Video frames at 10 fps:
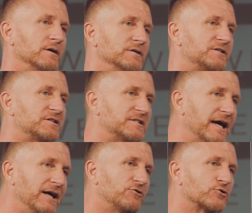
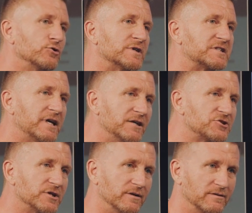stayed through the
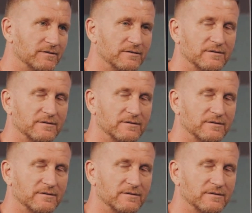tension.